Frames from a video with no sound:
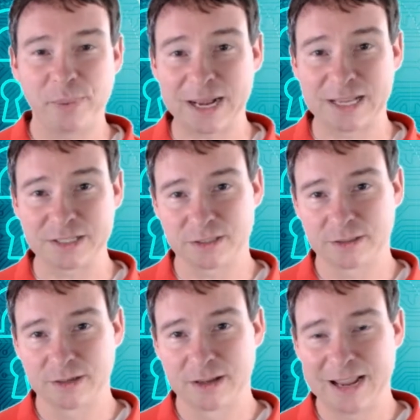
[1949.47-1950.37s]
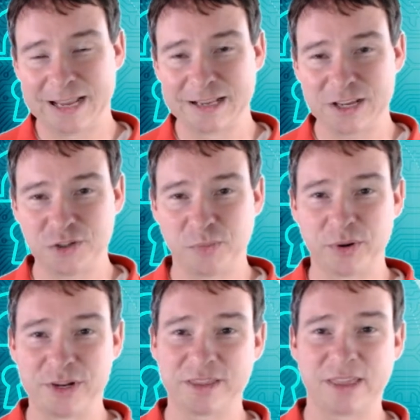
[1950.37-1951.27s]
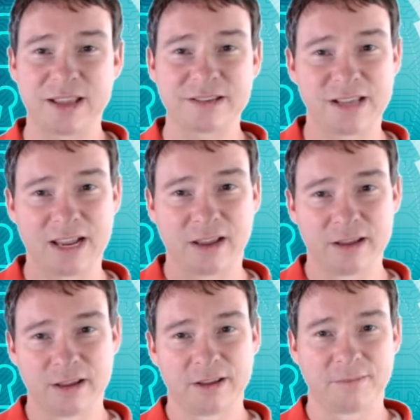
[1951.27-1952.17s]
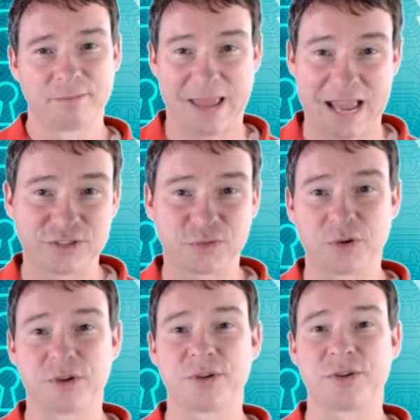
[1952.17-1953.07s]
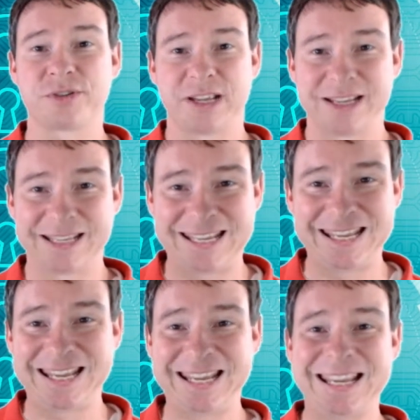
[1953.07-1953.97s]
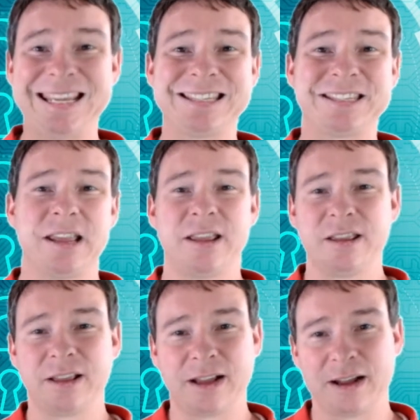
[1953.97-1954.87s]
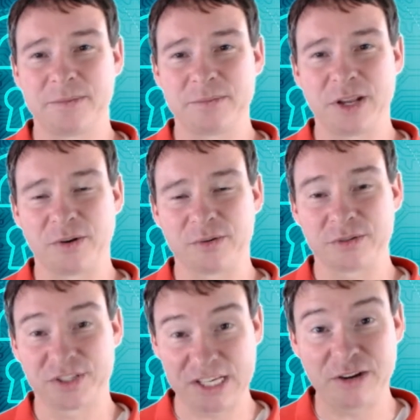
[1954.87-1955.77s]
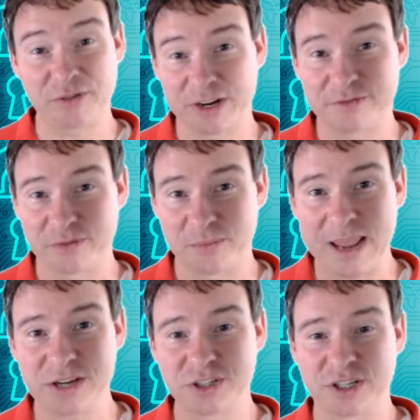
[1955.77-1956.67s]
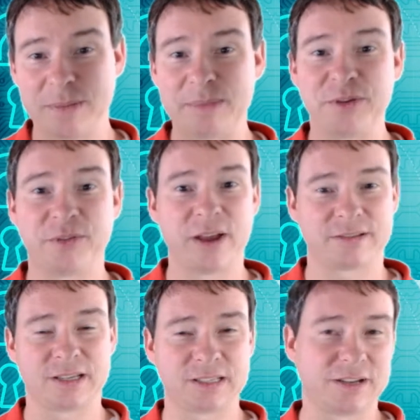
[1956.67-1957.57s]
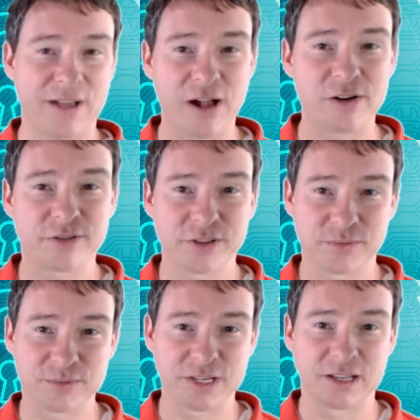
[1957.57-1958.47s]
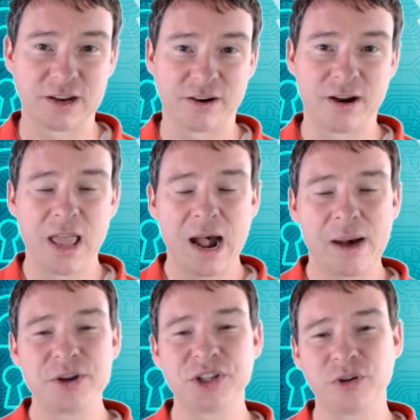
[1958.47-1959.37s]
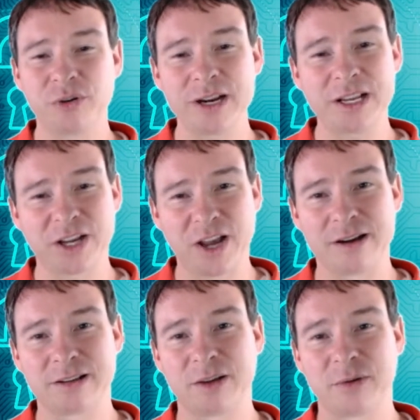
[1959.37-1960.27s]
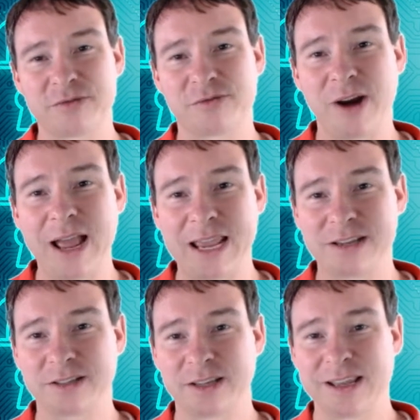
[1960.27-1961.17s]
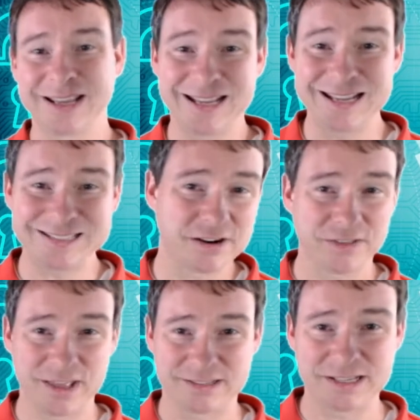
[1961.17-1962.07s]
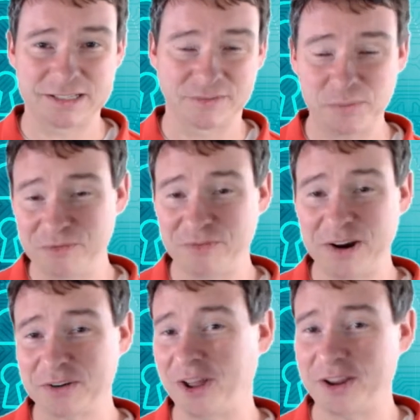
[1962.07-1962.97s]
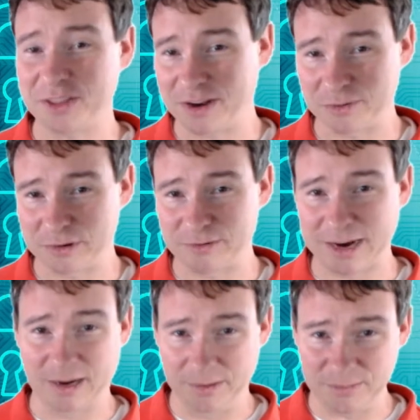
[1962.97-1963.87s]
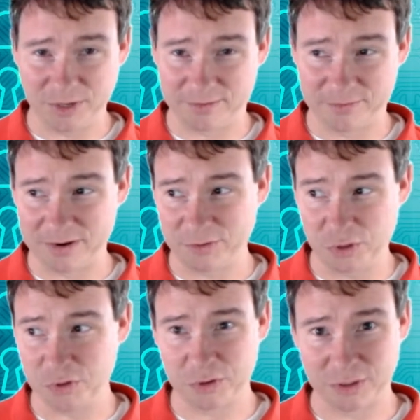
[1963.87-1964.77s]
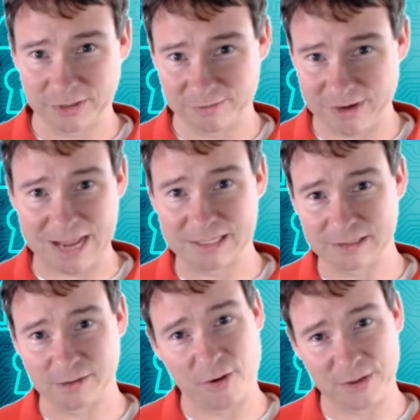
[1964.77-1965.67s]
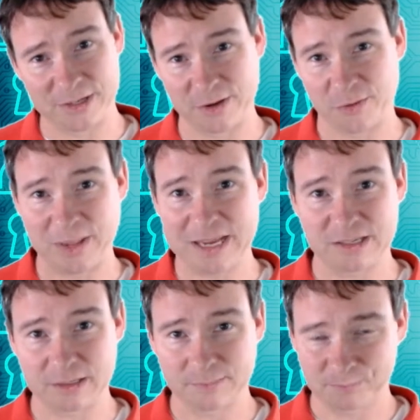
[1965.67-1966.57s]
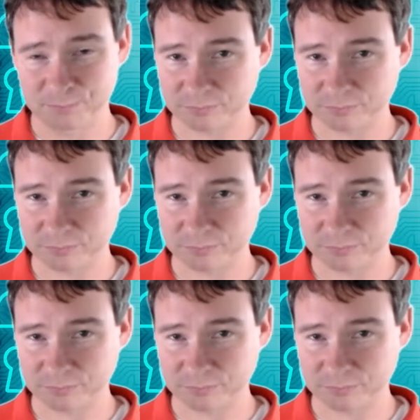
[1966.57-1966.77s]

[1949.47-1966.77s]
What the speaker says: But unless you're putting things like passwords, keys, secret information, maybe you've got sensitive algorithms in there, a majority of code that we write isn't all that sensitive. To be fair, a lot of the code we write comes off of Google and Reddit and all these other places